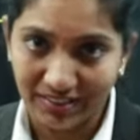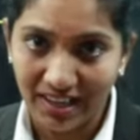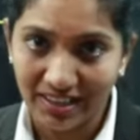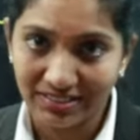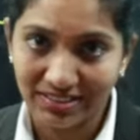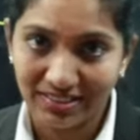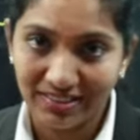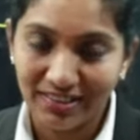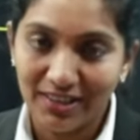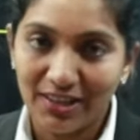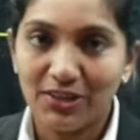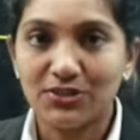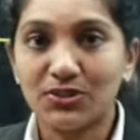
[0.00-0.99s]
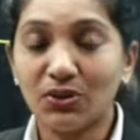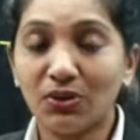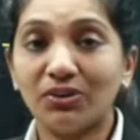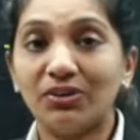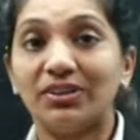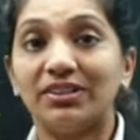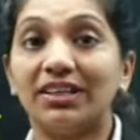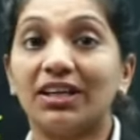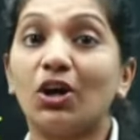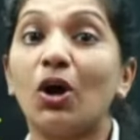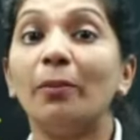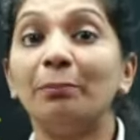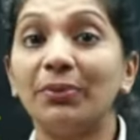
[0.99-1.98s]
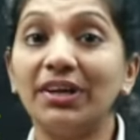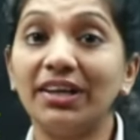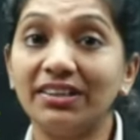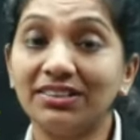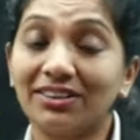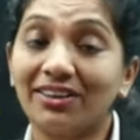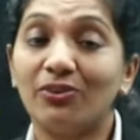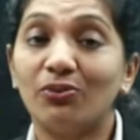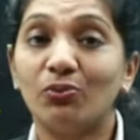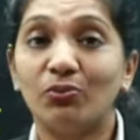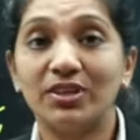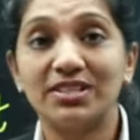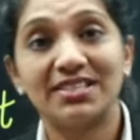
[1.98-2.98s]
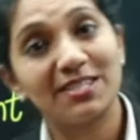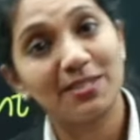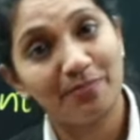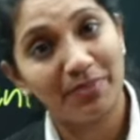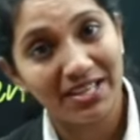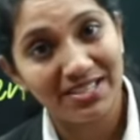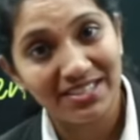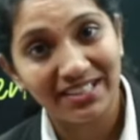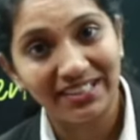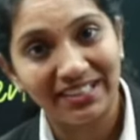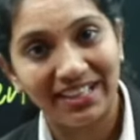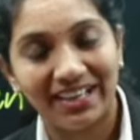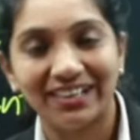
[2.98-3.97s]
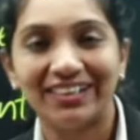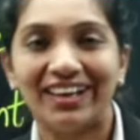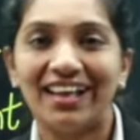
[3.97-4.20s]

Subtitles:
right? So the component which is present in